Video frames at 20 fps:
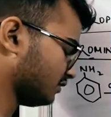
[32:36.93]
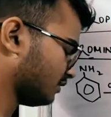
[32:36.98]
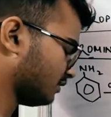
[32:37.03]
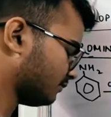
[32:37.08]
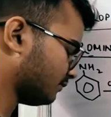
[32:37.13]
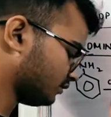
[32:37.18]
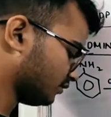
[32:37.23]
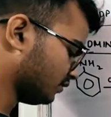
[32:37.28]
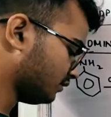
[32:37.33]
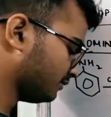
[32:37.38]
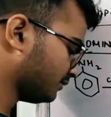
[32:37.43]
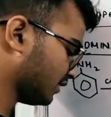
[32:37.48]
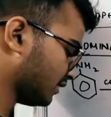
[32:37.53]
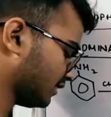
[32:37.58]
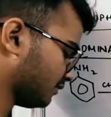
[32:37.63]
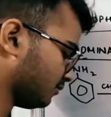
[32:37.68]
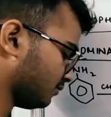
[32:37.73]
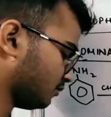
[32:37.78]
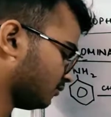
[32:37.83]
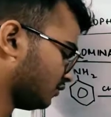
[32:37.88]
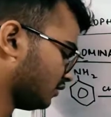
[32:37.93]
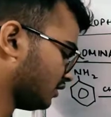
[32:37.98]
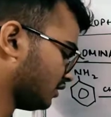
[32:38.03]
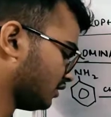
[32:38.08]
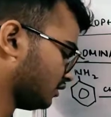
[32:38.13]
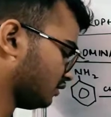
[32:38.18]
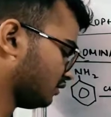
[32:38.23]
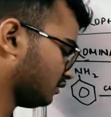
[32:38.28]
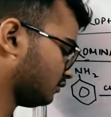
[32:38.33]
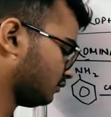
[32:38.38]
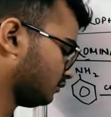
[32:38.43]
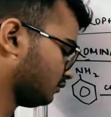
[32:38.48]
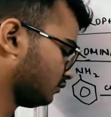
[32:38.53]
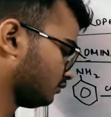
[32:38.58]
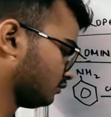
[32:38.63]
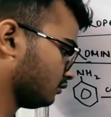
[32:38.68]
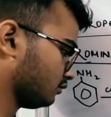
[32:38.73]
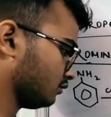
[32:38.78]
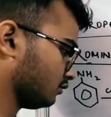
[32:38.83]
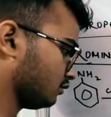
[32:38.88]
I am sorry, parabromo aniline.
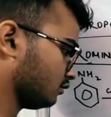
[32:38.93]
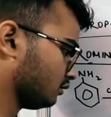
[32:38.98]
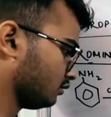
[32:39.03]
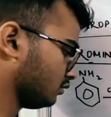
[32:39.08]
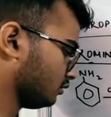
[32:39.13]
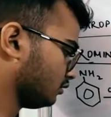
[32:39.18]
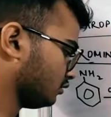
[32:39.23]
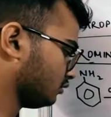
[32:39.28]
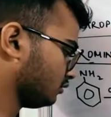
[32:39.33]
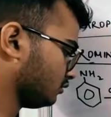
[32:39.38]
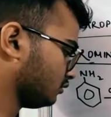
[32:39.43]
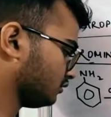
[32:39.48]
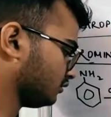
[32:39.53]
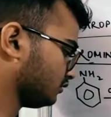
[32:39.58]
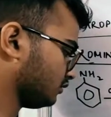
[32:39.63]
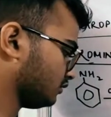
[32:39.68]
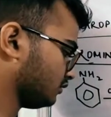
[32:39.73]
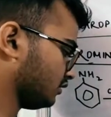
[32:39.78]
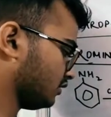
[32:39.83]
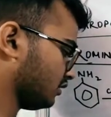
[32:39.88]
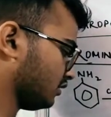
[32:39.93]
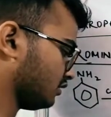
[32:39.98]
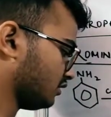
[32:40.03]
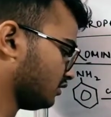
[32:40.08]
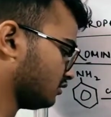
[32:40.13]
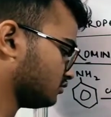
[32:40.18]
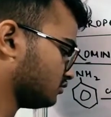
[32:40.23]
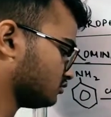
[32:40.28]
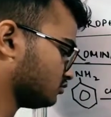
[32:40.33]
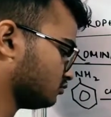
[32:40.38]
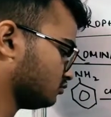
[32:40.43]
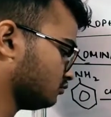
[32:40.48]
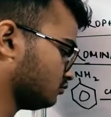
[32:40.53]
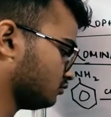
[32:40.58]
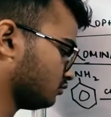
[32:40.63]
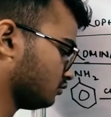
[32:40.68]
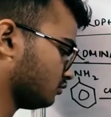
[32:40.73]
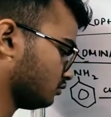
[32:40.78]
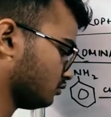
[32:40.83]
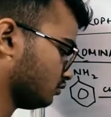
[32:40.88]
This is NH2
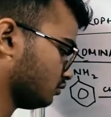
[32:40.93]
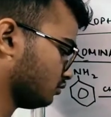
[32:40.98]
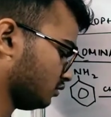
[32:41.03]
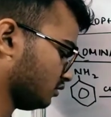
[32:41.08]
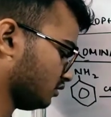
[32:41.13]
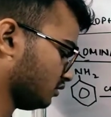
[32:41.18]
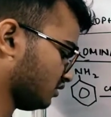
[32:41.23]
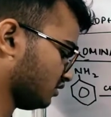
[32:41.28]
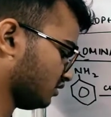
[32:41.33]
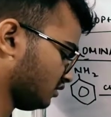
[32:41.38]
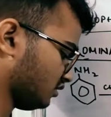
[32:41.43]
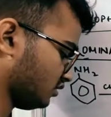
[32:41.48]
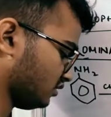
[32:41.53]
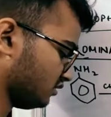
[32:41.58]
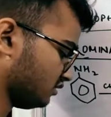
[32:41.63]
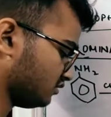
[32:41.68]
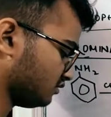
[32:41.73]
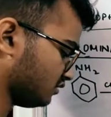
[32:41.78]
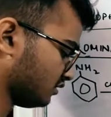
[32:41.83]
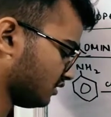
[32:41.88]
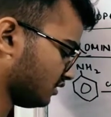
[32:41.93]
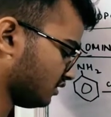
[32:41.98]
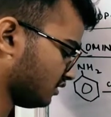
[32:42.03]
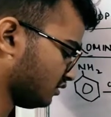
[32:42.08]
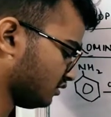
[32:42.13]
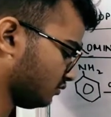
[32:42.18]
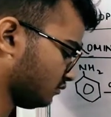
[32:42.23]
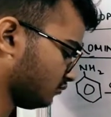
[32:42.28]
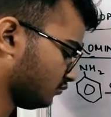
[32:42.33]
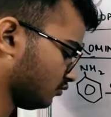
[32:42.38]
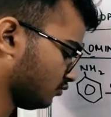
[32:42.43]
and here is aniline.